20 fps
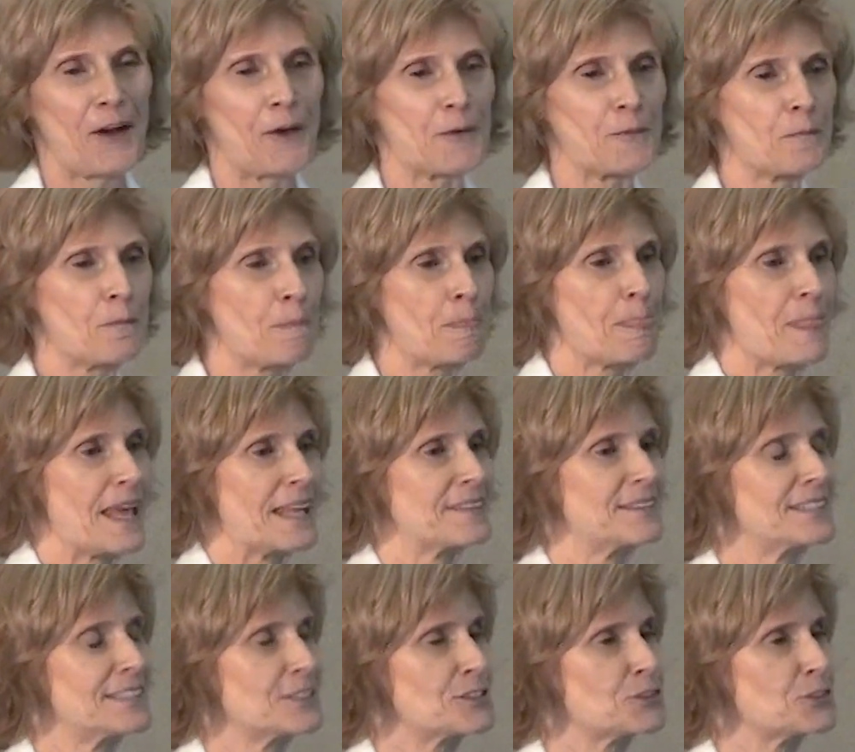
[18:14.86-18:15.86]
um,
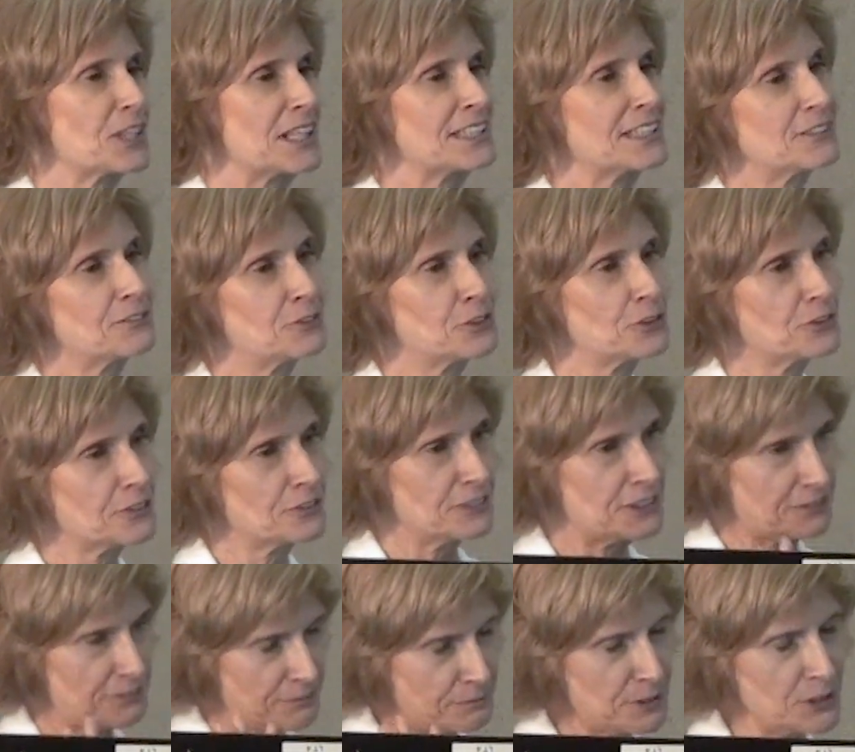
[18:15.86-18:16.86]
this, and if you've,
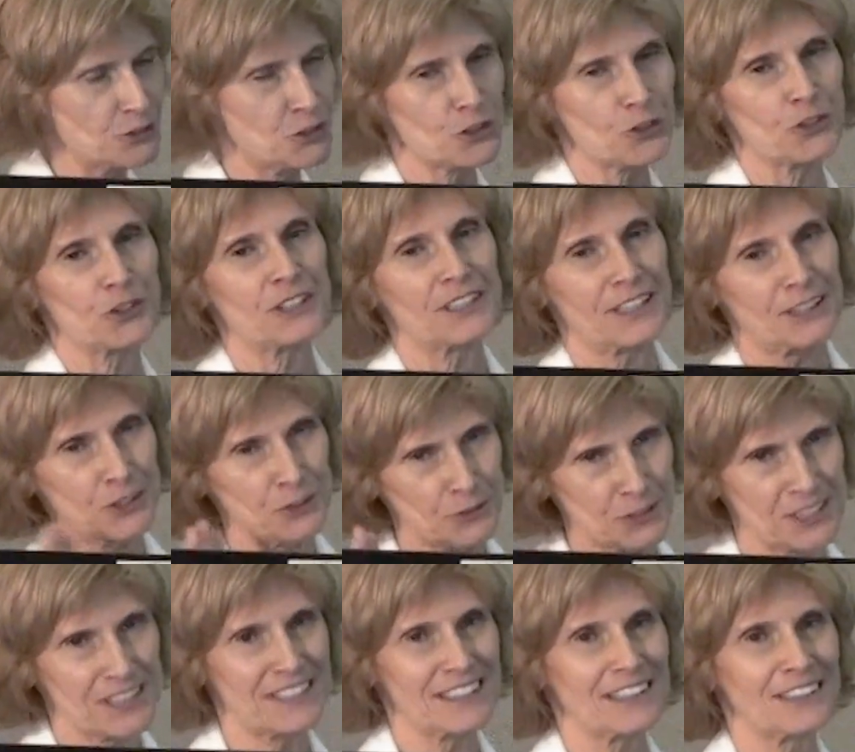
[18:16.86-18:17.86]
if been to Cornell, you
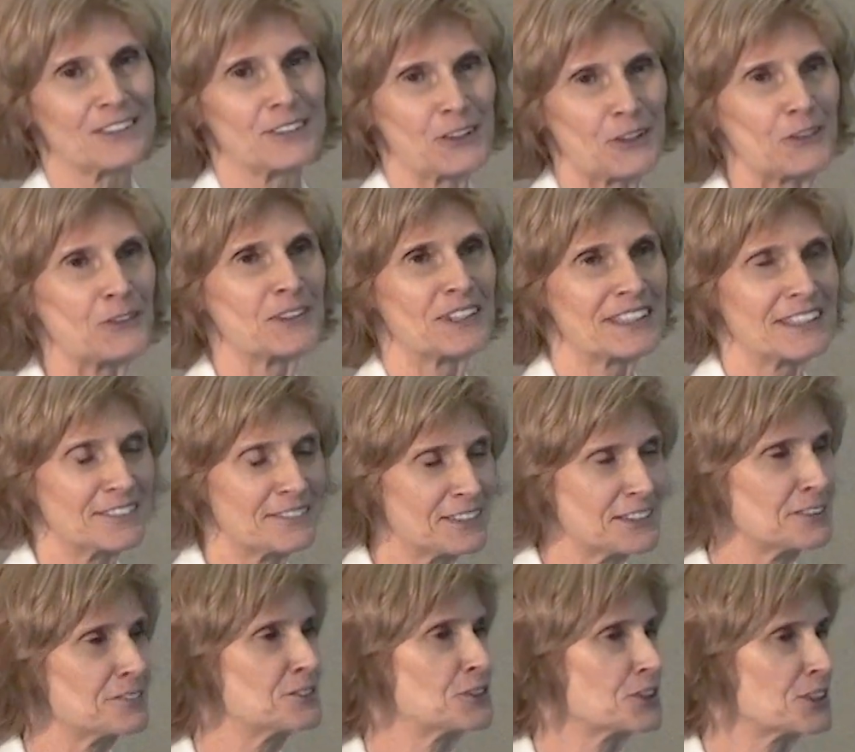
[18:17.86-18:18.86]
would still know it,
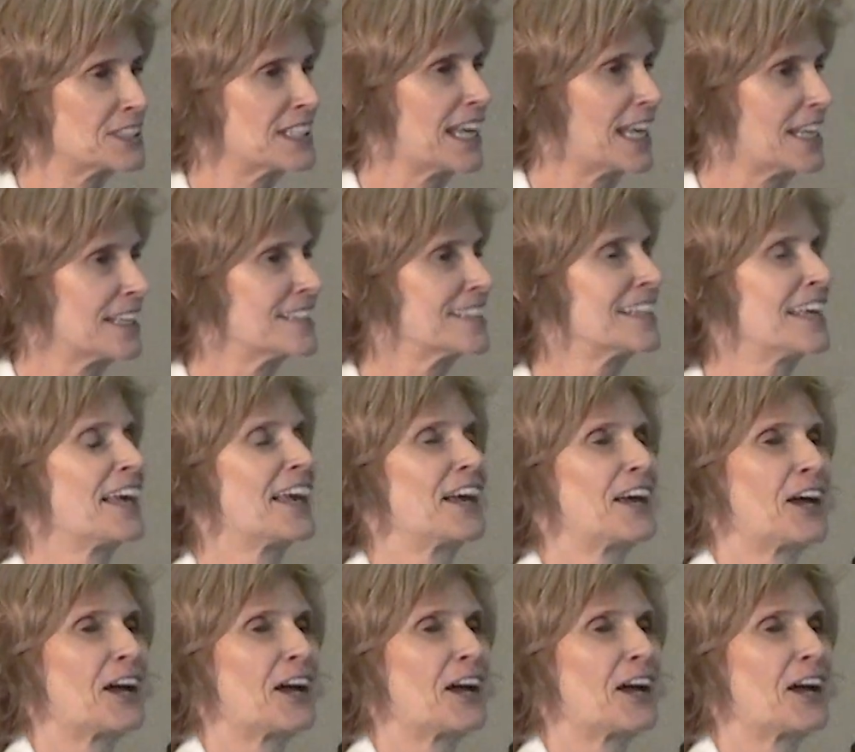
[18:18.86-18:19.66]
even if you're 10.